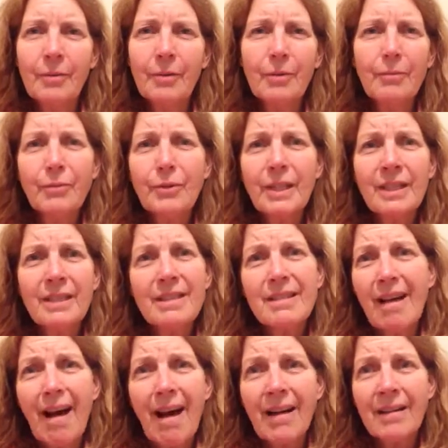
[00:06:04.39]
Hopefully the
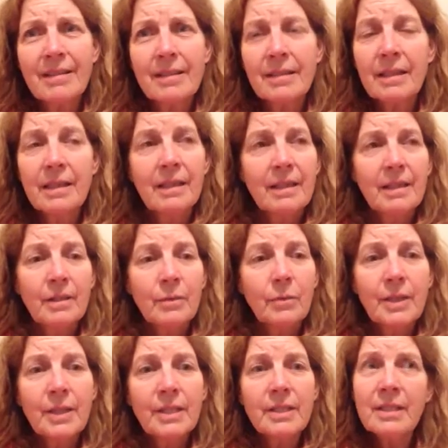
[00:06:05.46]
Sox
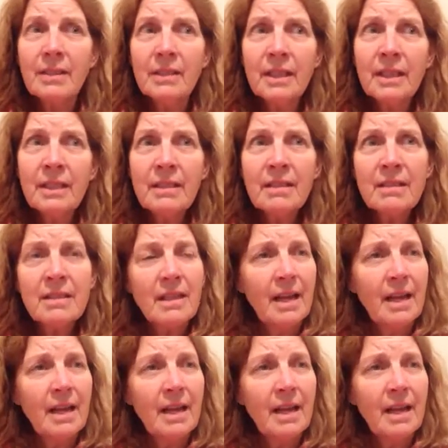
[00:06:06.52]
win the series,